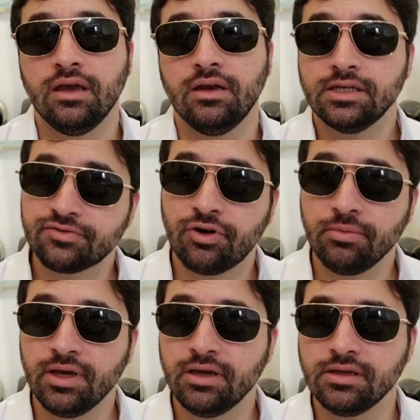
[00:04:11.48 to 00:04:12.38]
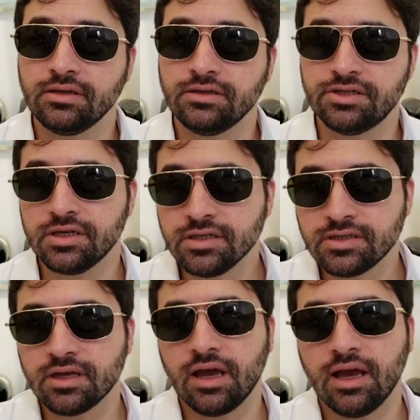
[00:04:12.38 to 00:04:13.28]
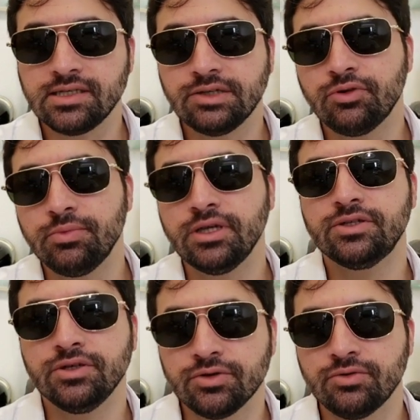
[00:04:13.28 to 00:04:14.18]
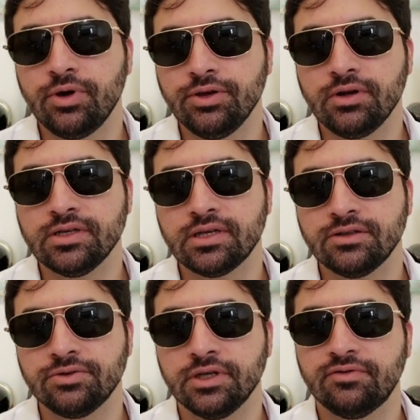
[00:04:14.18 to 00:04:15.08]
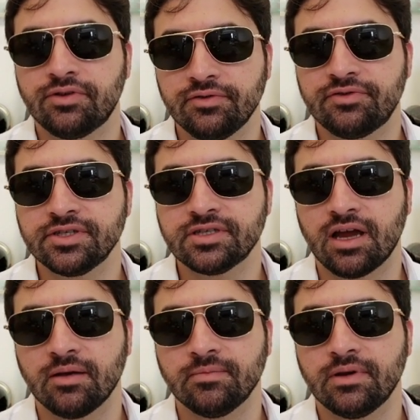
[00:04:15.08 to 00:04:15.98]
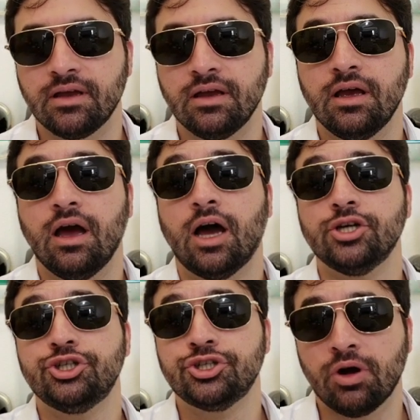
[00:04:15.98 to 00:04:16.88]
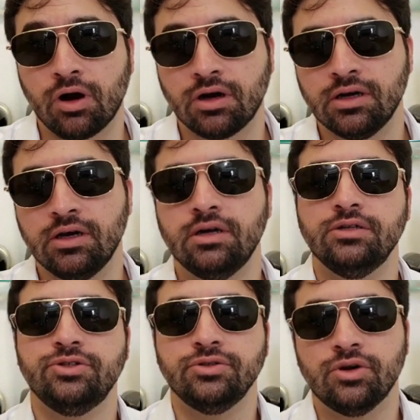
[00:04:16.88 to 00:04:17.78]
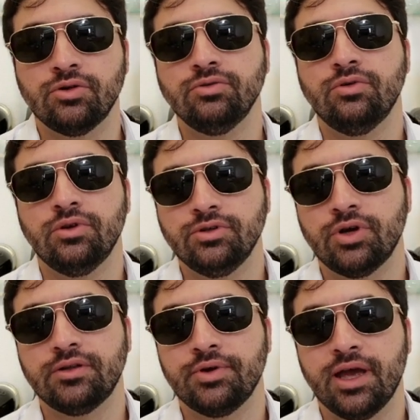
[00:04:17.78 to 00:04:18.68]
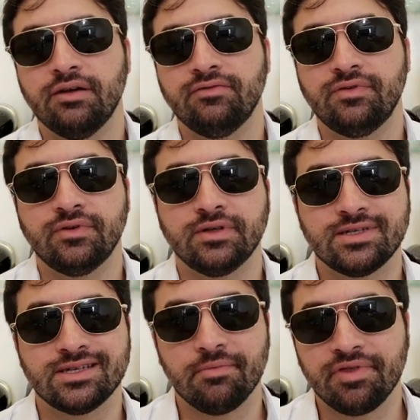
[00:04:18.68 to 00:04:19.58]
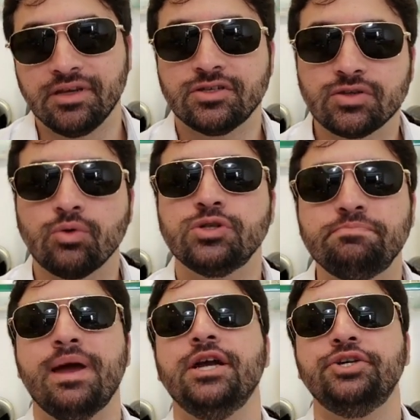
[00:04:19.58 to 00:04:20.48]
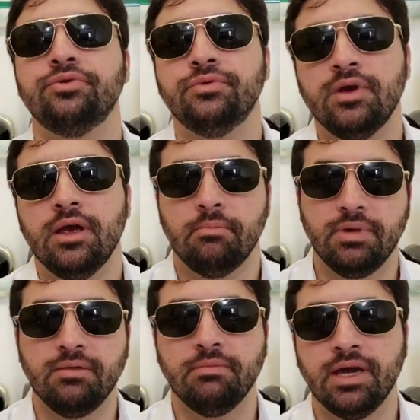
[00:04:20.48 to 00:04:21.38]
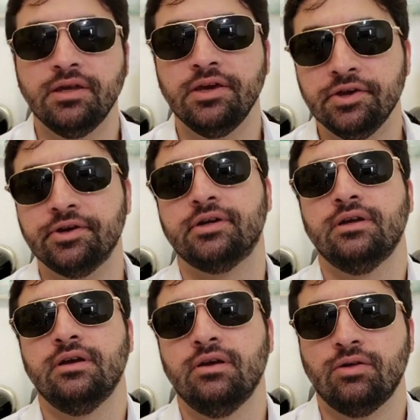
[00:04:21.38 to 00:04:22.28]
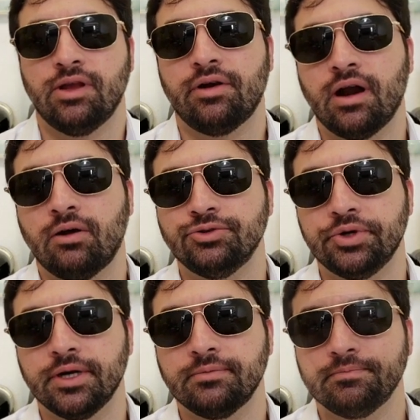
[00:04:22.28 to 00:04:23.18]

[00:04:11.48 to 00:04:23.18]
it is for me just as it will be to you when you listen to it for the first time. A shock to know that we have something so special being made here on our country.